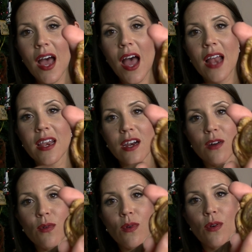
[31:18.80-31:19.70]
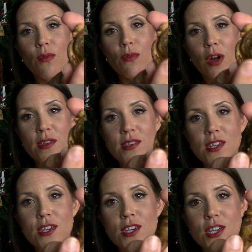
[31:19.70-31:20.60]
a little
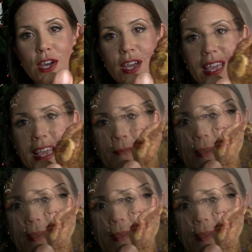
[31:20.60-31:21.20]
roast turkey.